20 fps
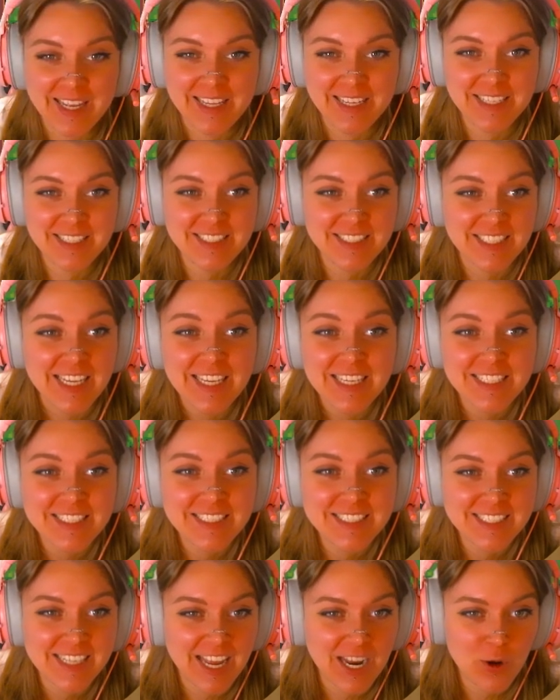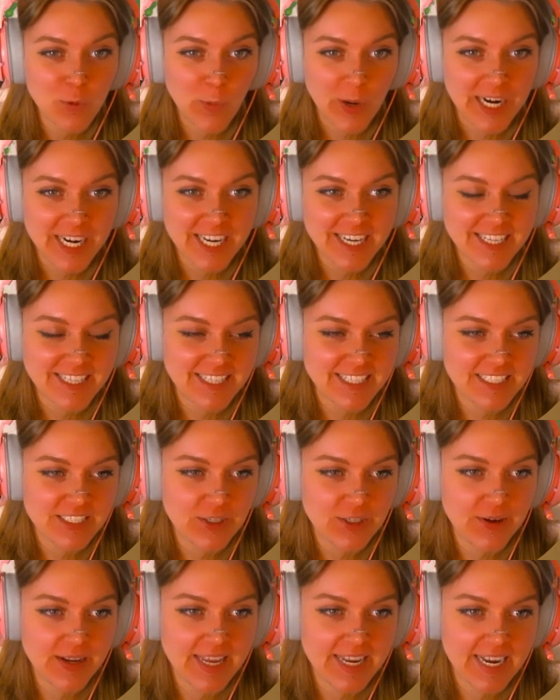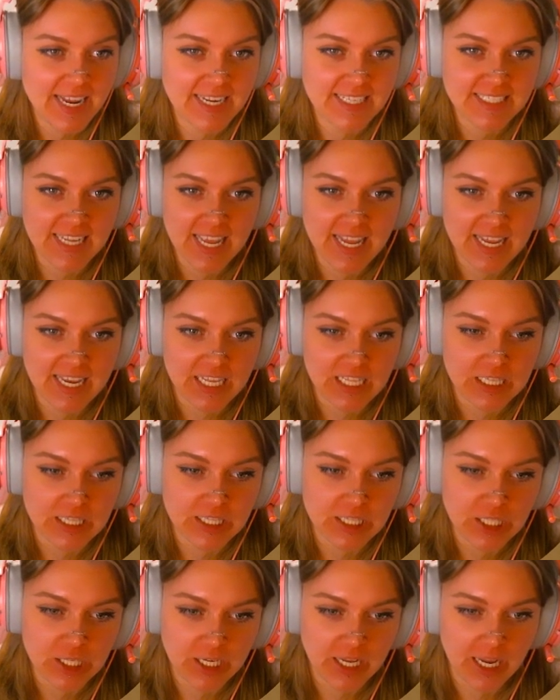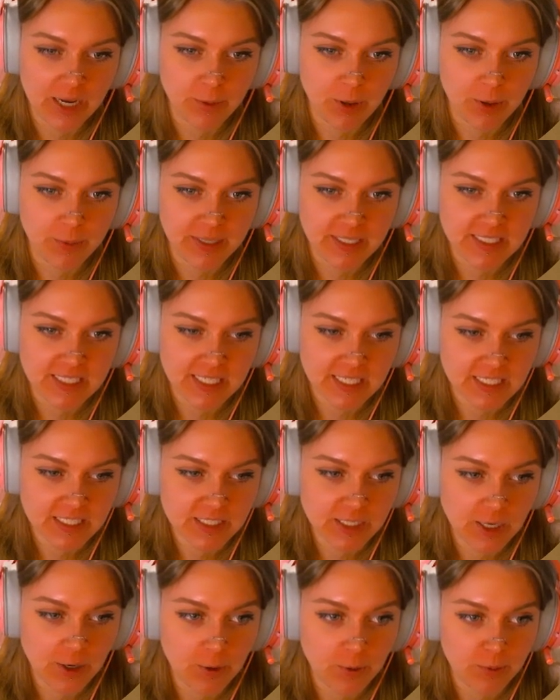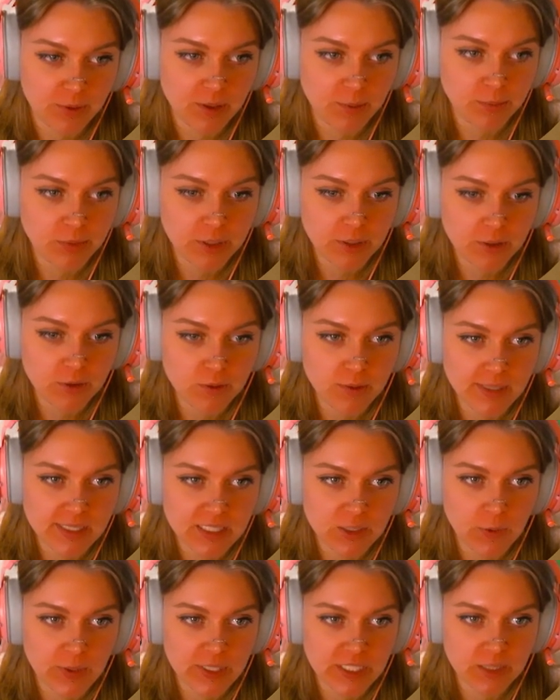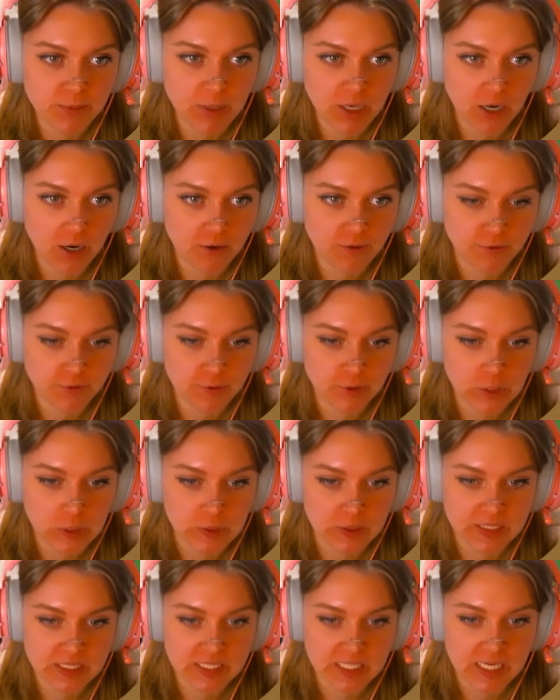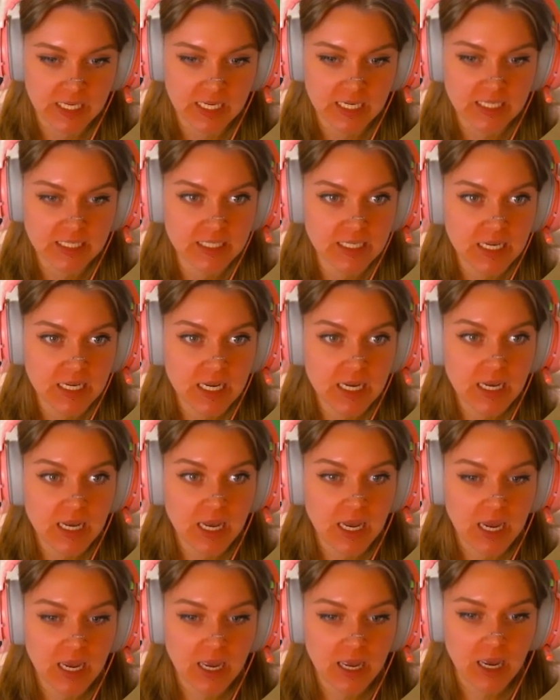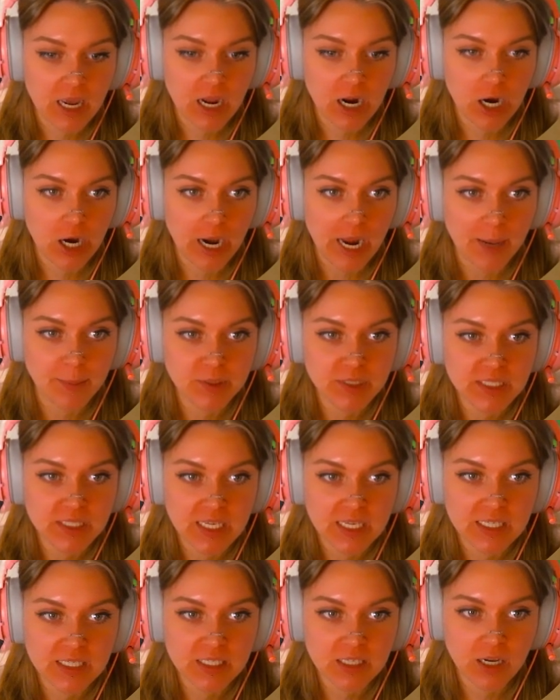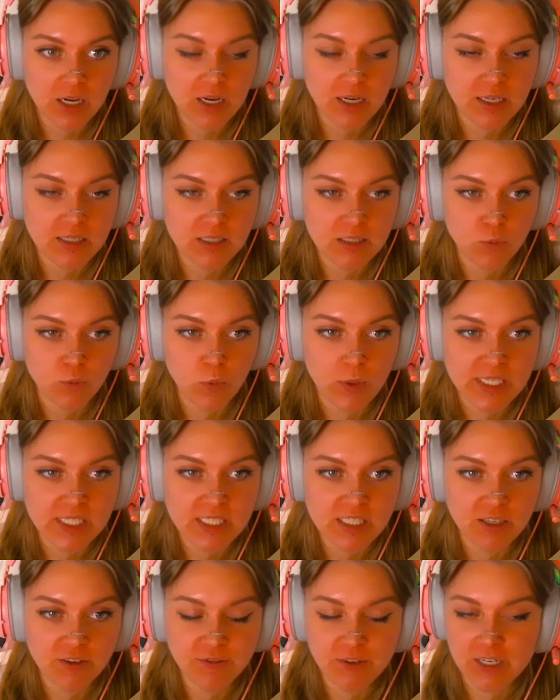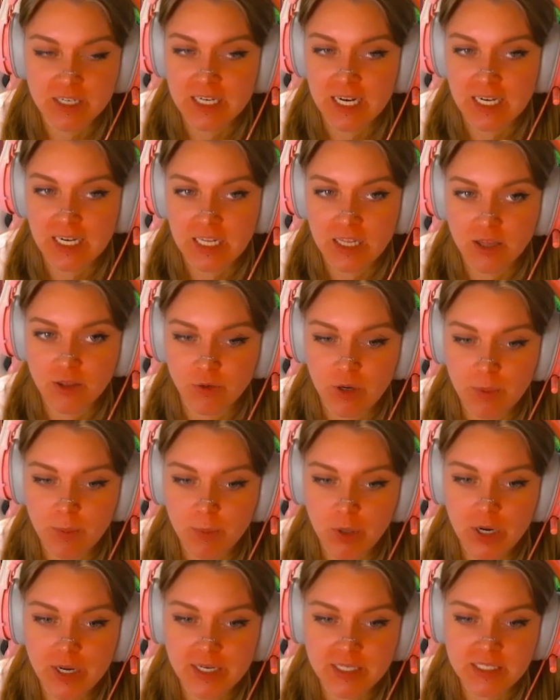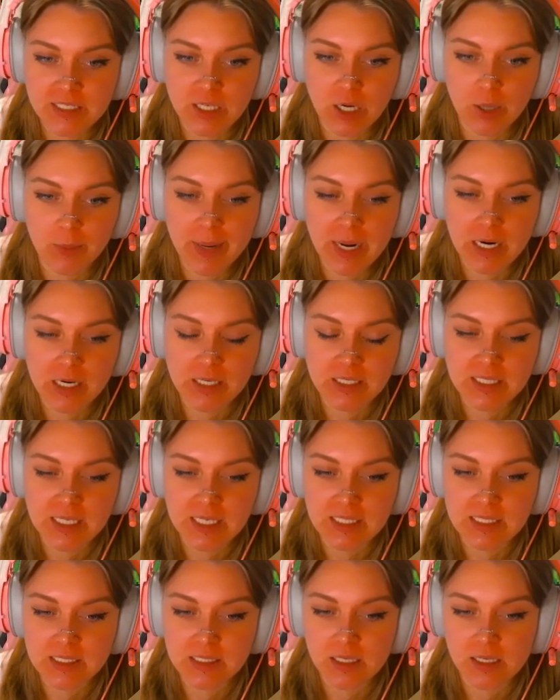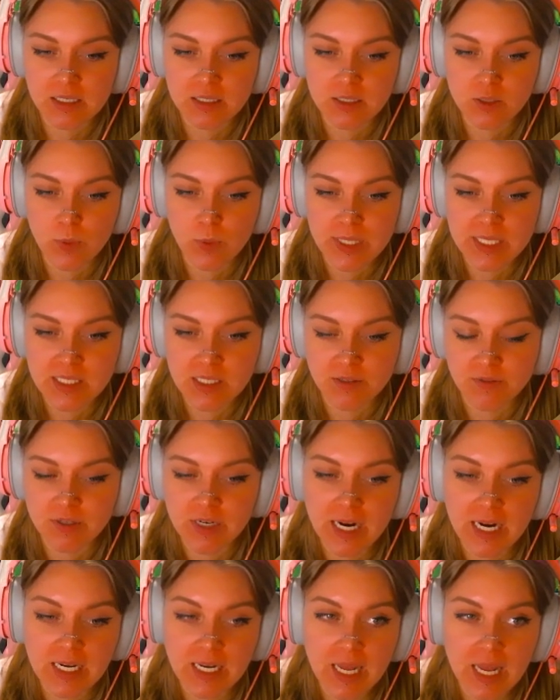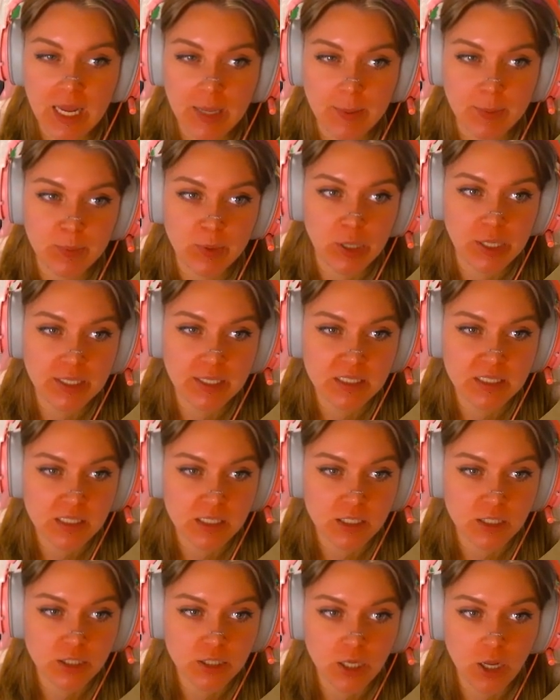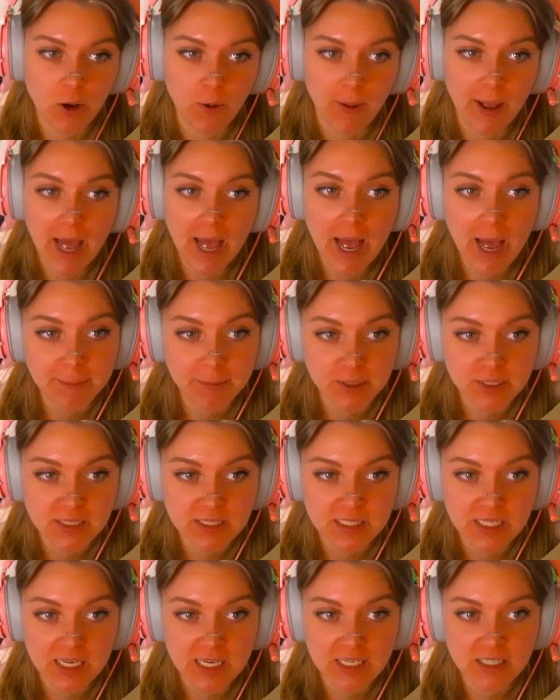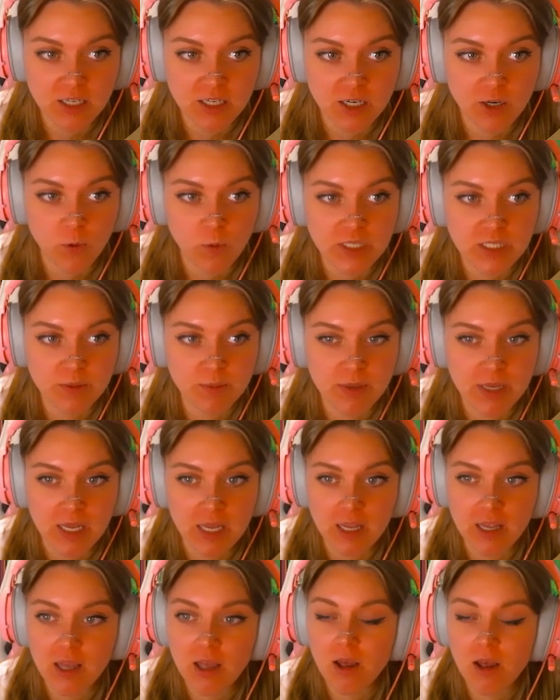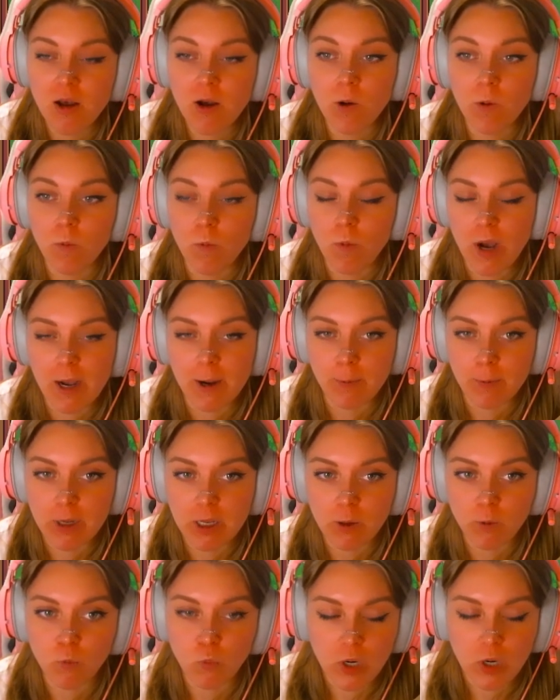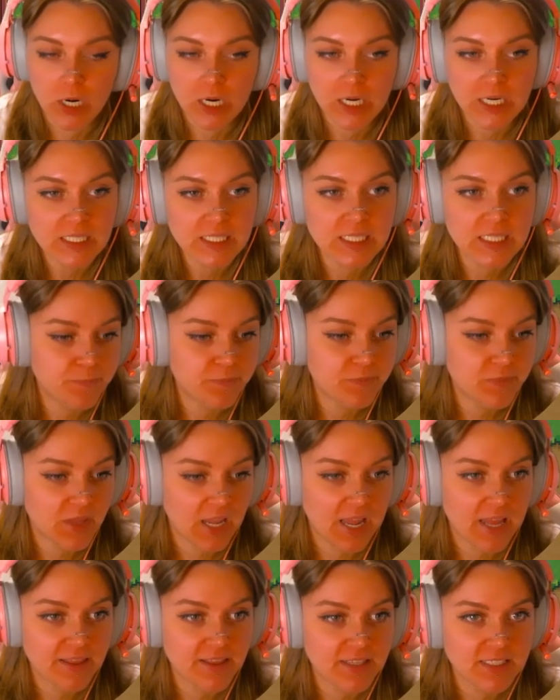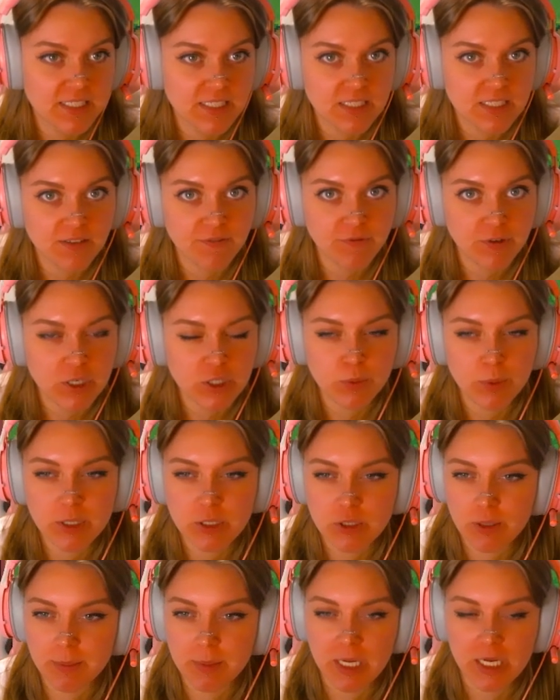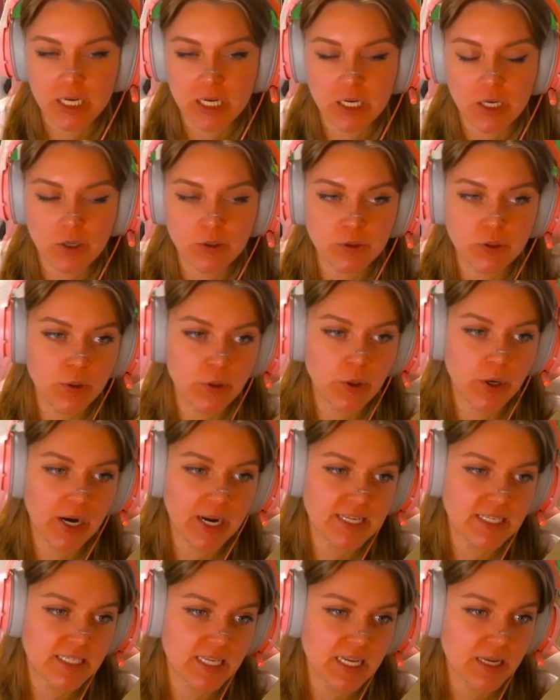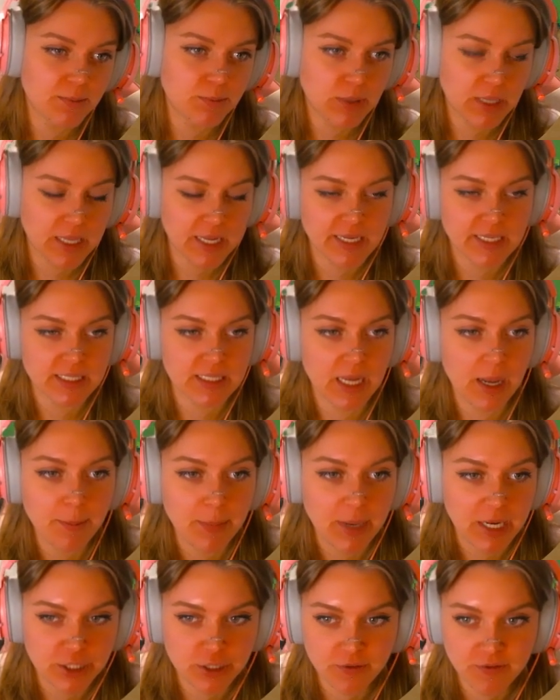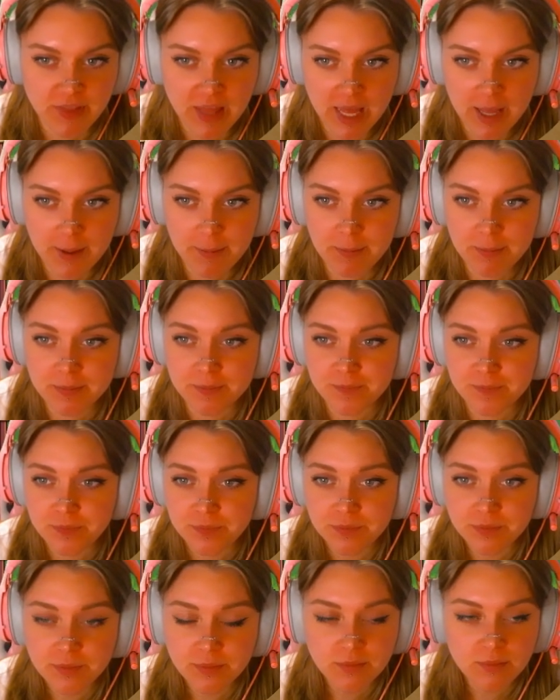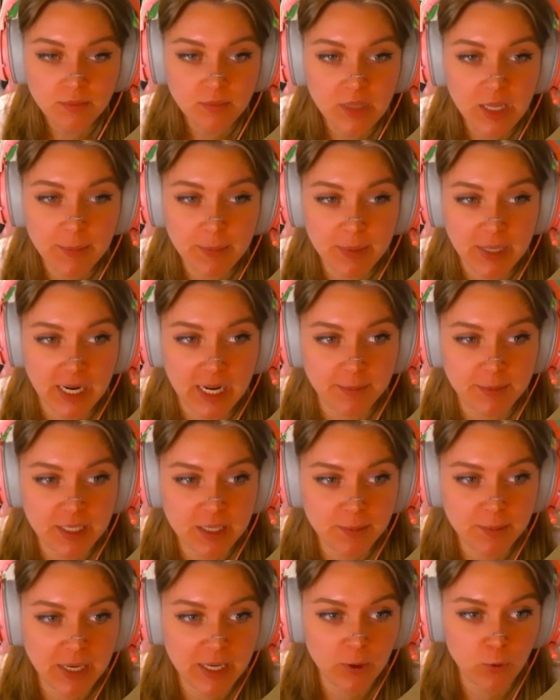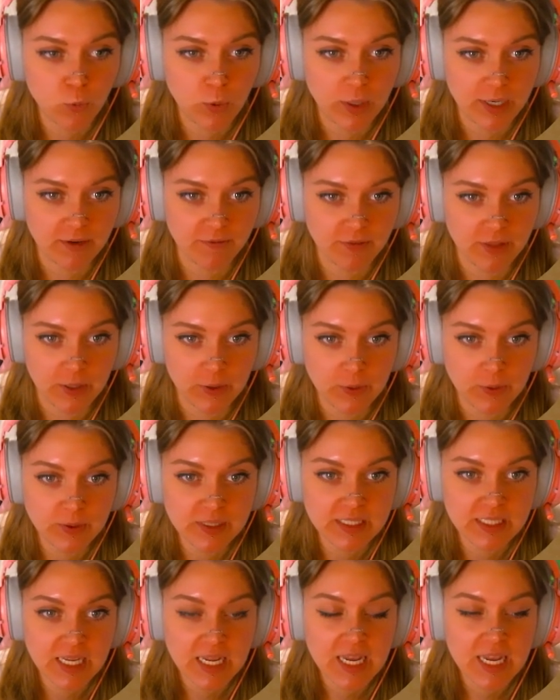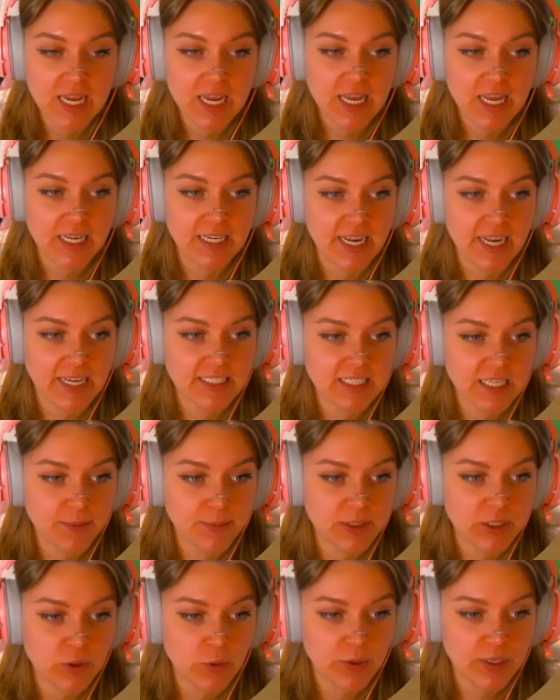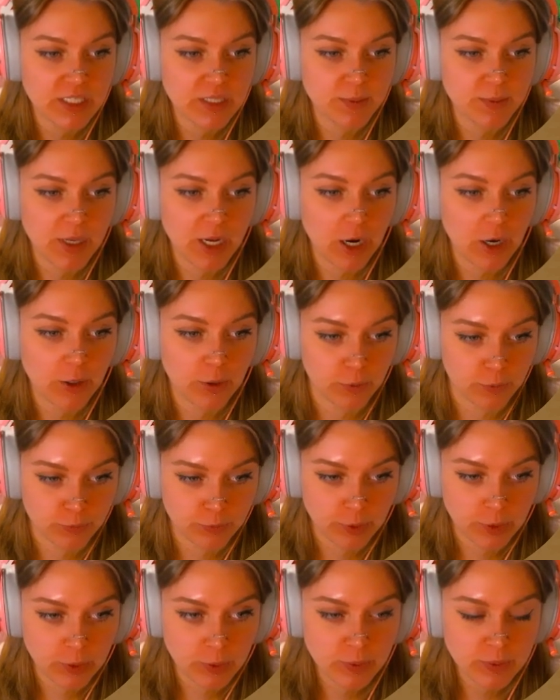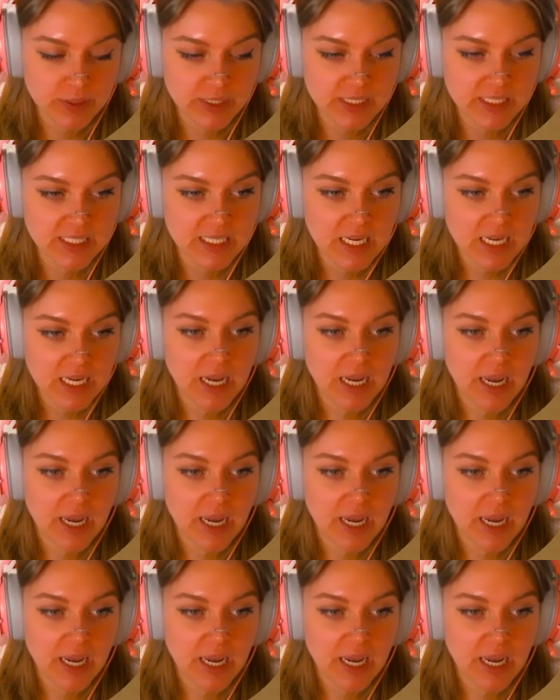seeds and whatnot, let's go ahead and take a look at what we did. So the blue is going to be our fruit seeds. Our apple seeds cost 1 silver, 93 bronze, and our pear seeds cost 1 silver, 88 bronze. So apple seeds are going to be what we want. And this is the first one, so I'm not gonna go too crazy and plant a bunch of them, but I am gonna buy one of those. Next up is going to be our roots.